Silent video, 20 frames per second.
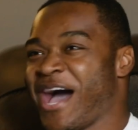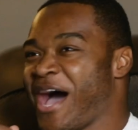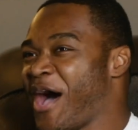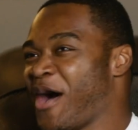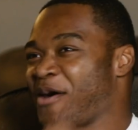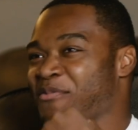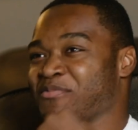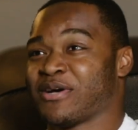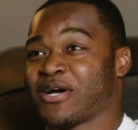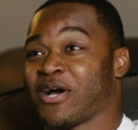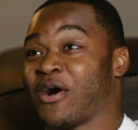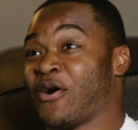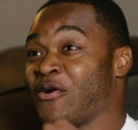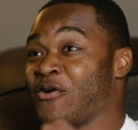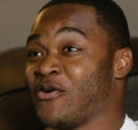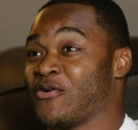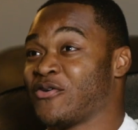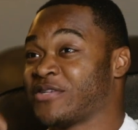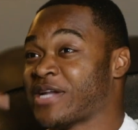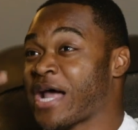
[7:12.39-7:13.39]
I'm
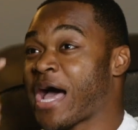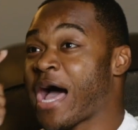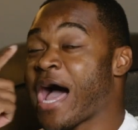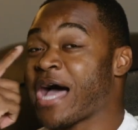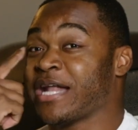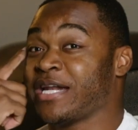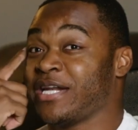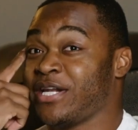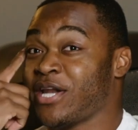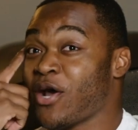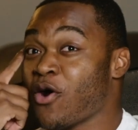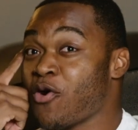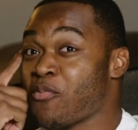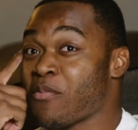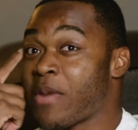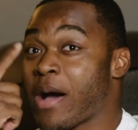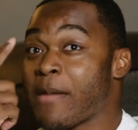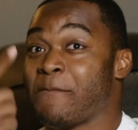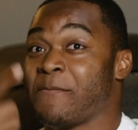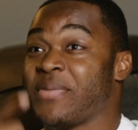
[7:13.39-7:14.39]
gone. Now I know
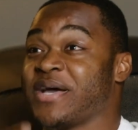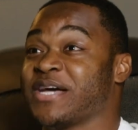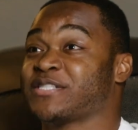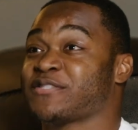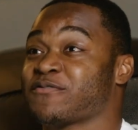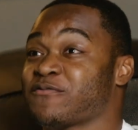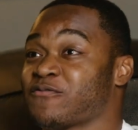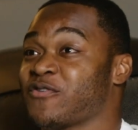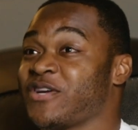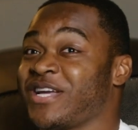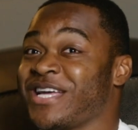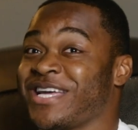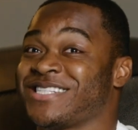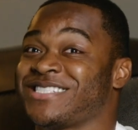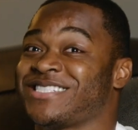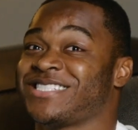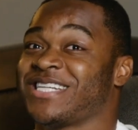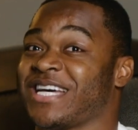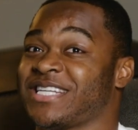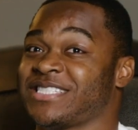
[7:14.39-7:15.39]
my best friend,
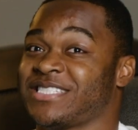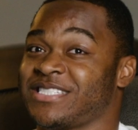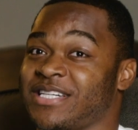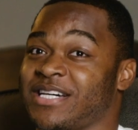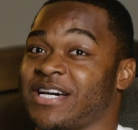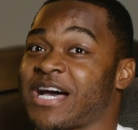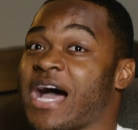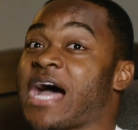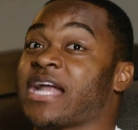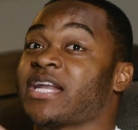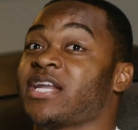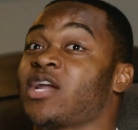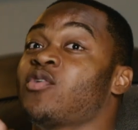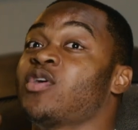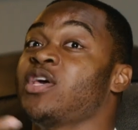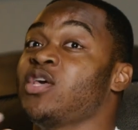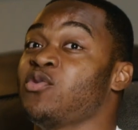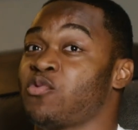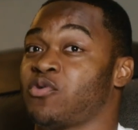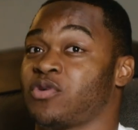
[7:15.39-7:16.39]
Chestnut, I know
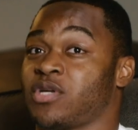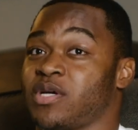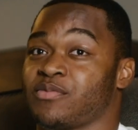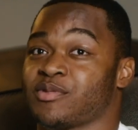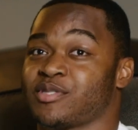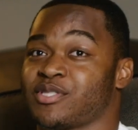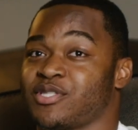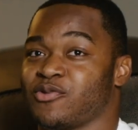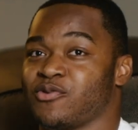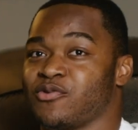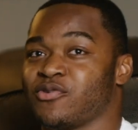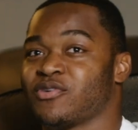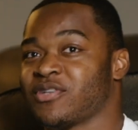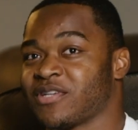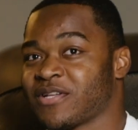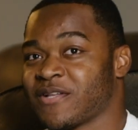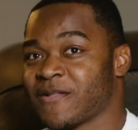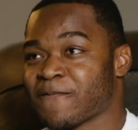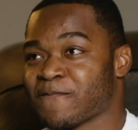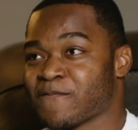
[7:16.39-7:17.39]
he want number two.
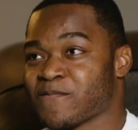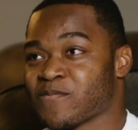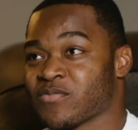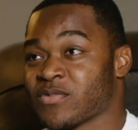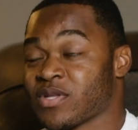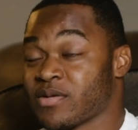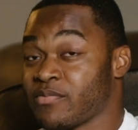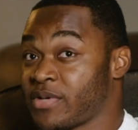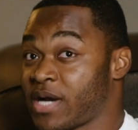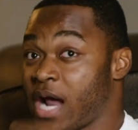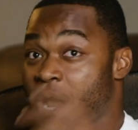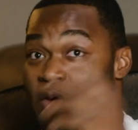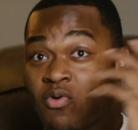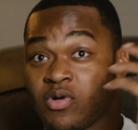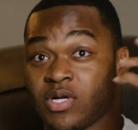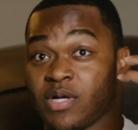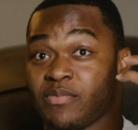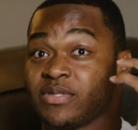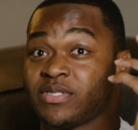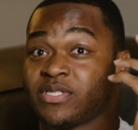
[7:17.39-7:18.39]
But I
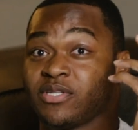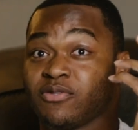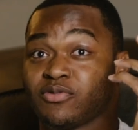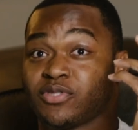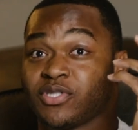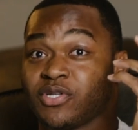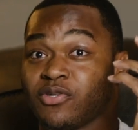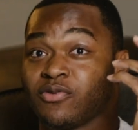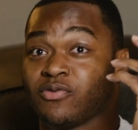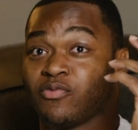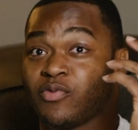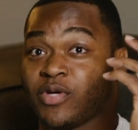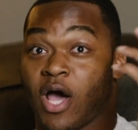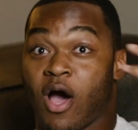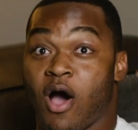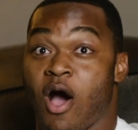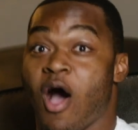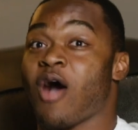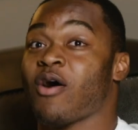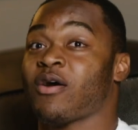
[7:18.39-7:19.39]
want number two too.
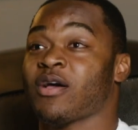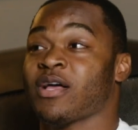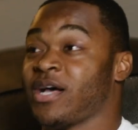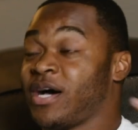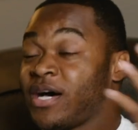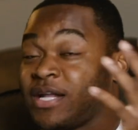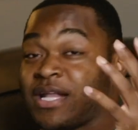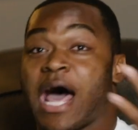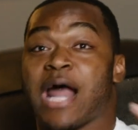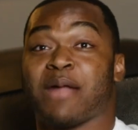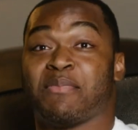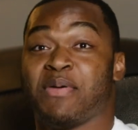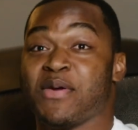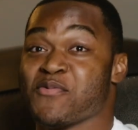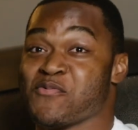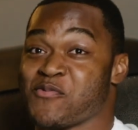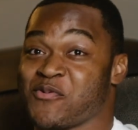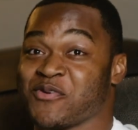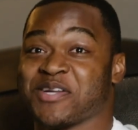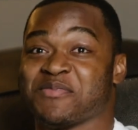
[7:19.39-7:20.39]
A lot of
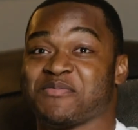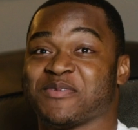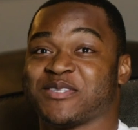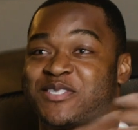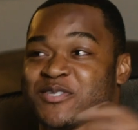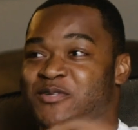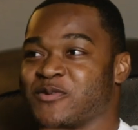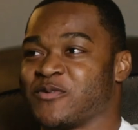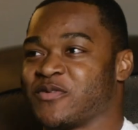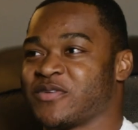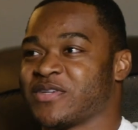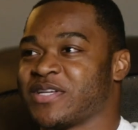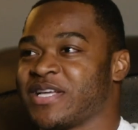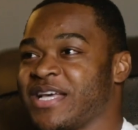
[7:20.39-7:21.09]
people want number two.